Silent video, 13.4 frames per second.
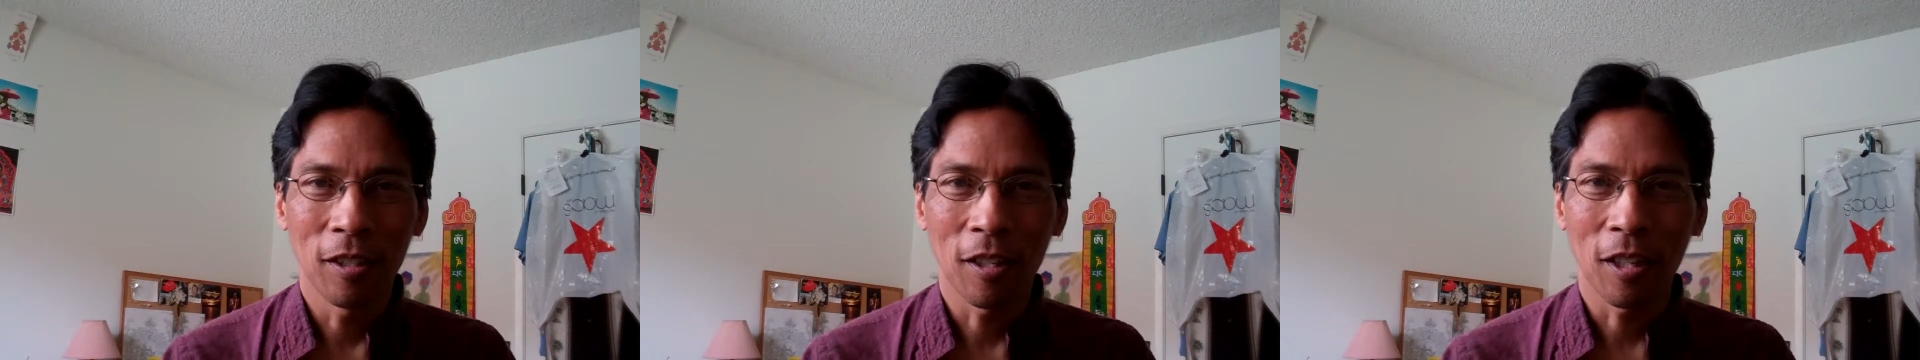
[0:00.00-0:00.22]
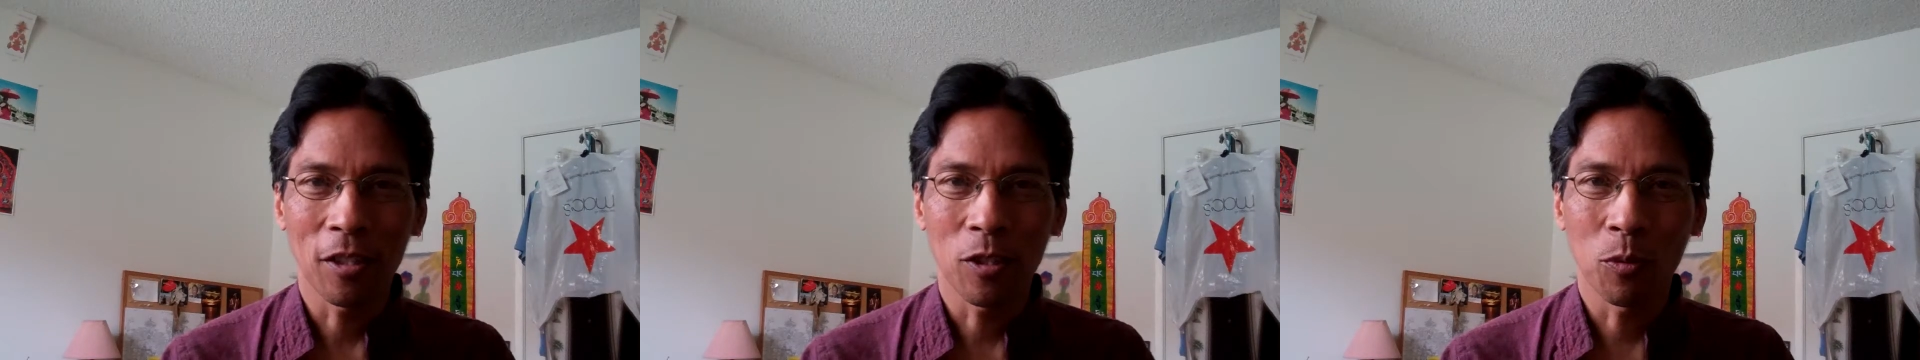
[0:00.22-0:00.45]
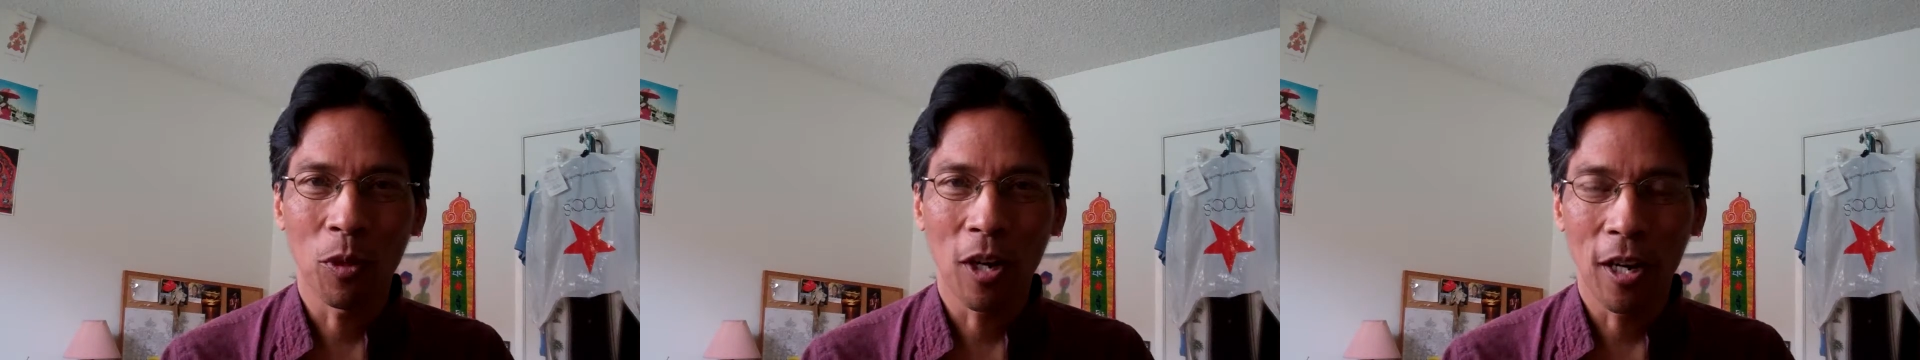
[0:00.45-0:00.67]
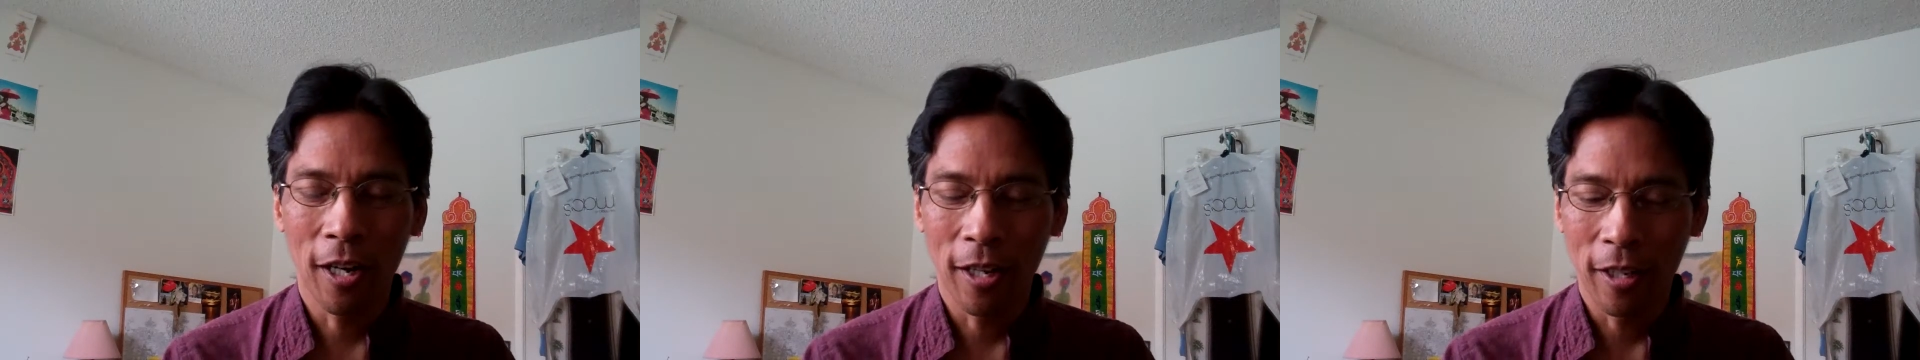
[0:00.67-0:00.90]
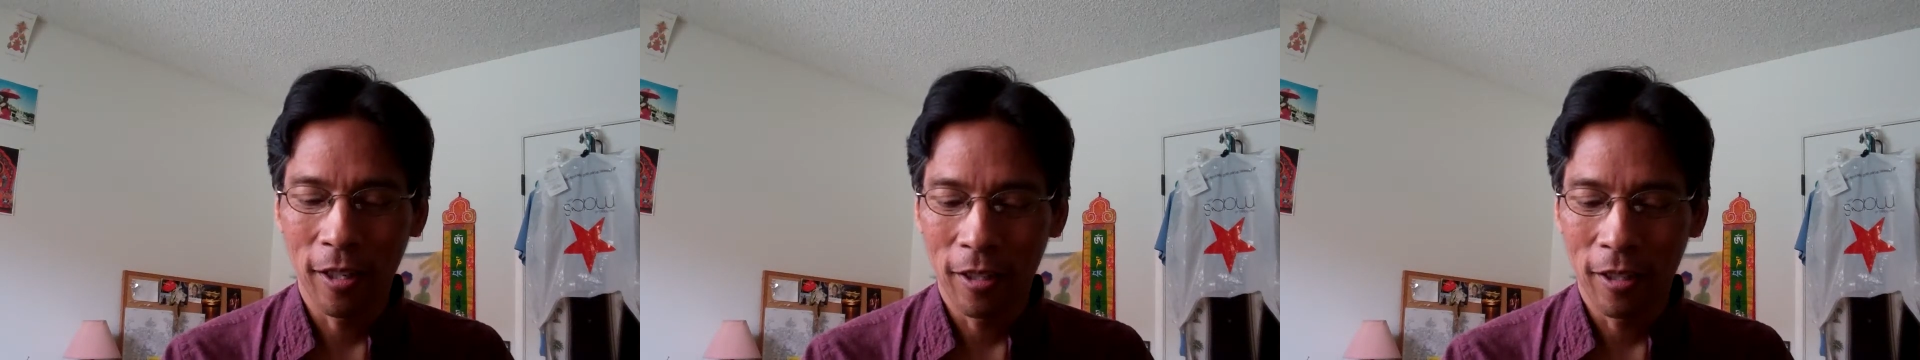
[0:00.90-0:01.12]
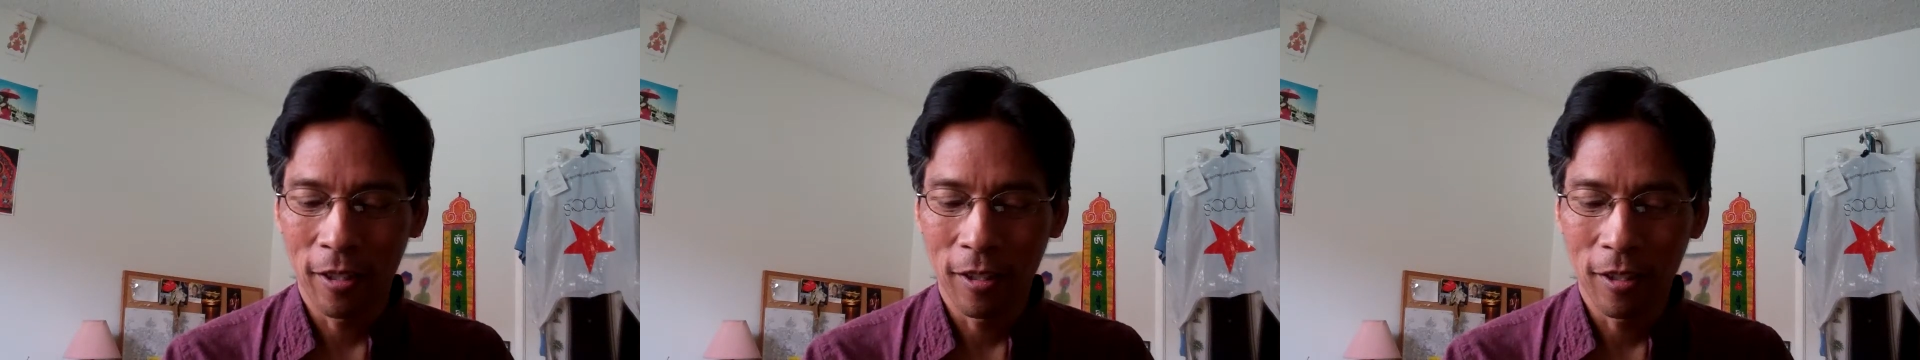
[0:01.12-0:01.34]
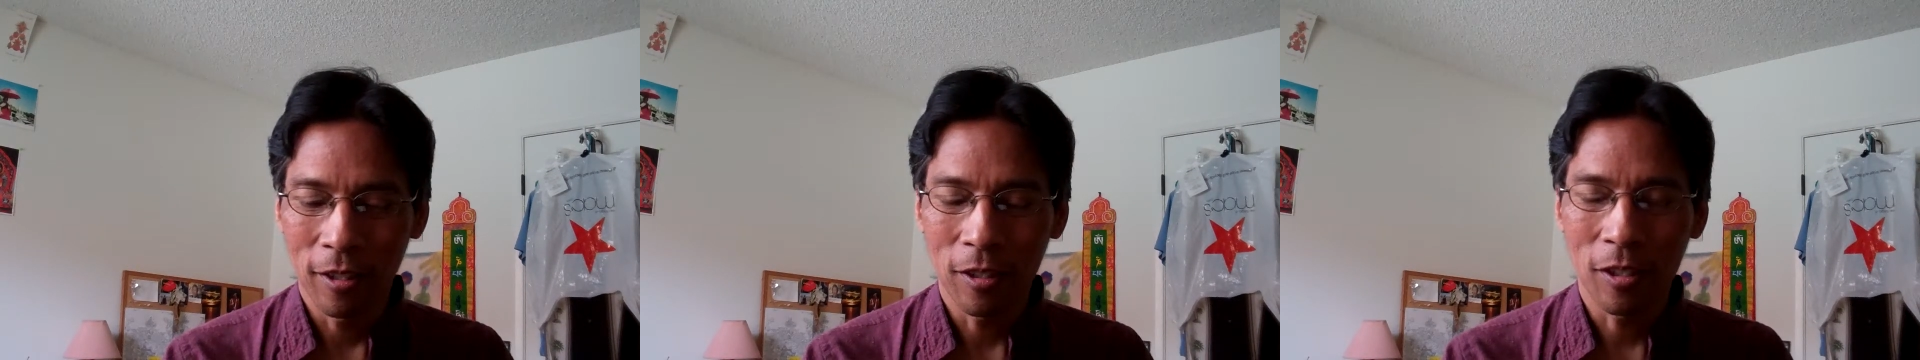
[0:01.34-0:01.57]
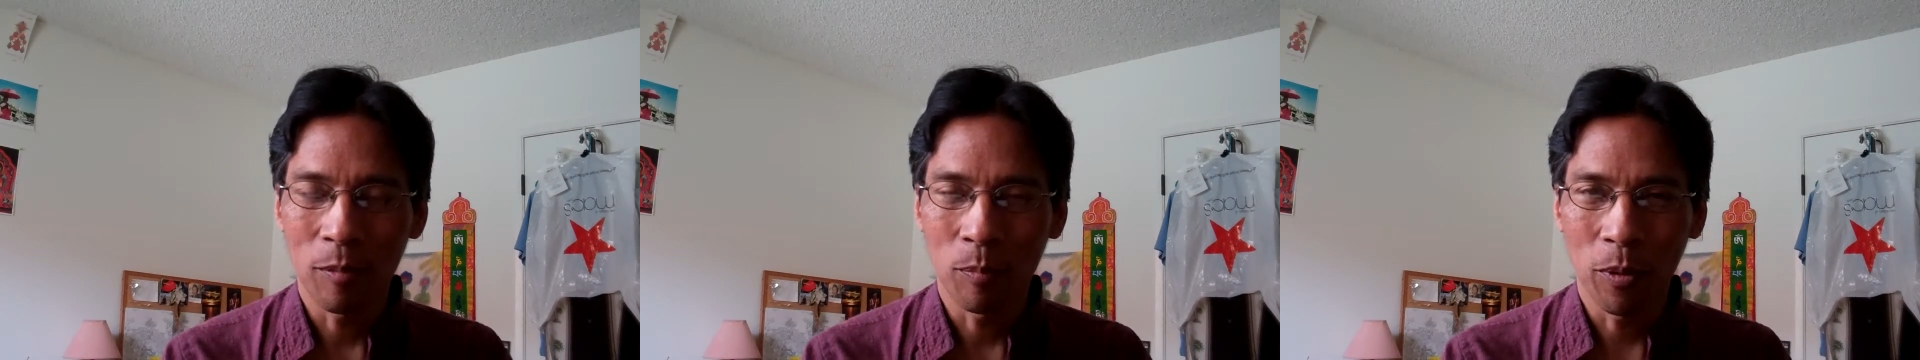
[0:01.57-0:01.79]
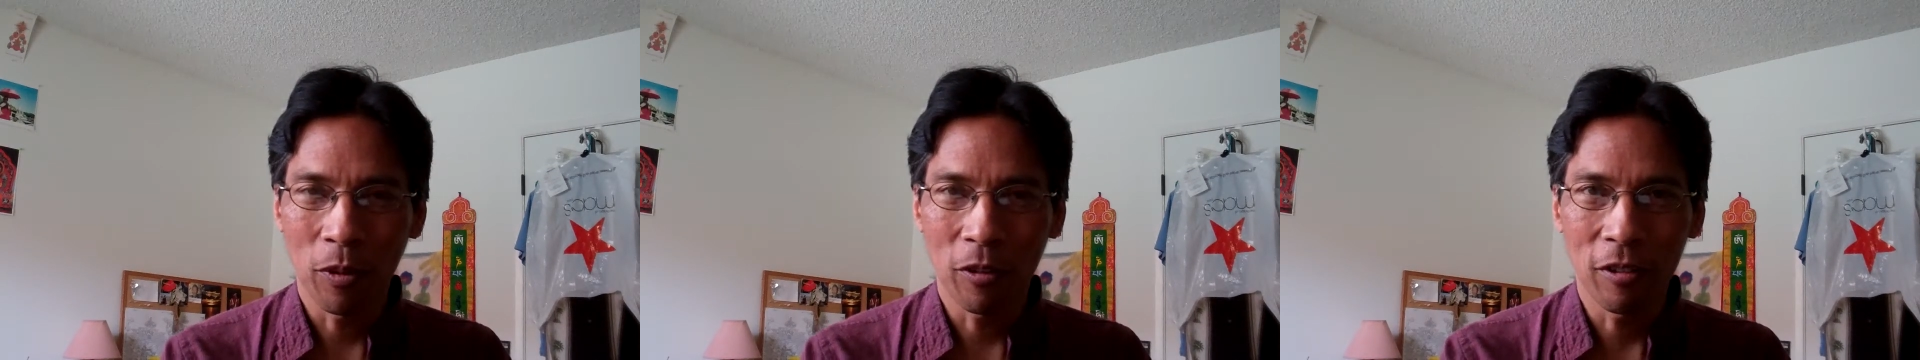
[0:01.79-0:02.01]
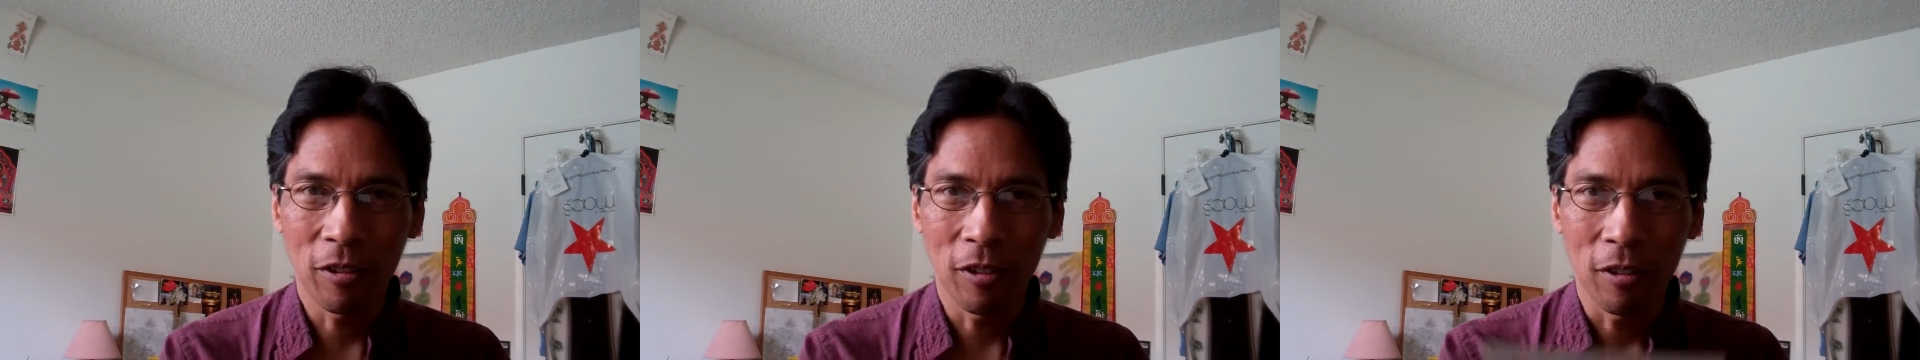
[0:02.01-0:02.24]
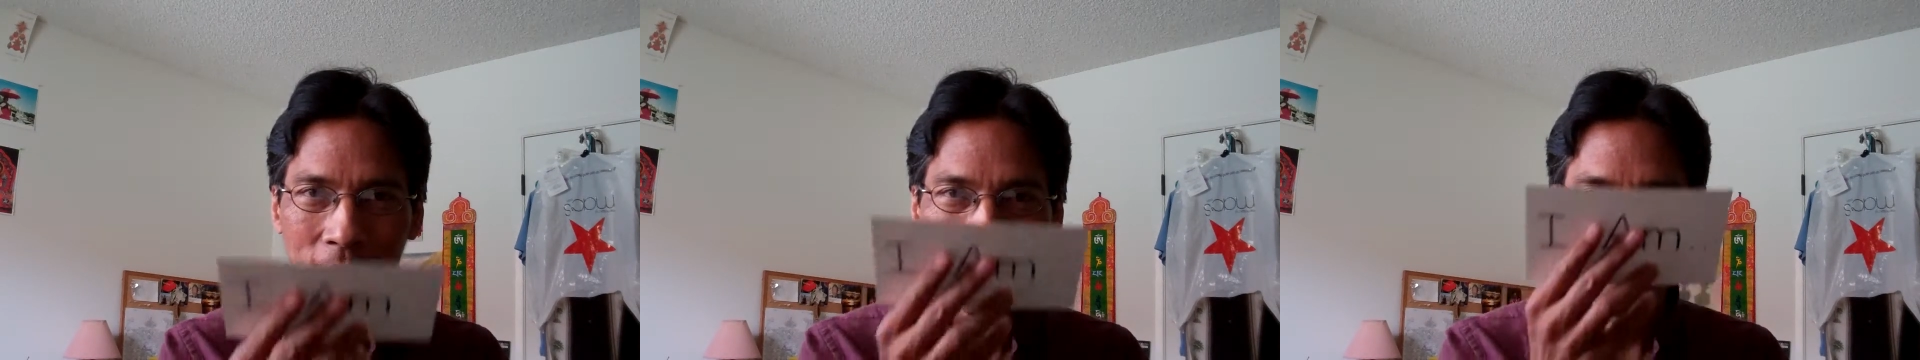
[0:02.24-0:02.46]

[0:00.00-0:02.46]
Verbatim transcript: That's why it's important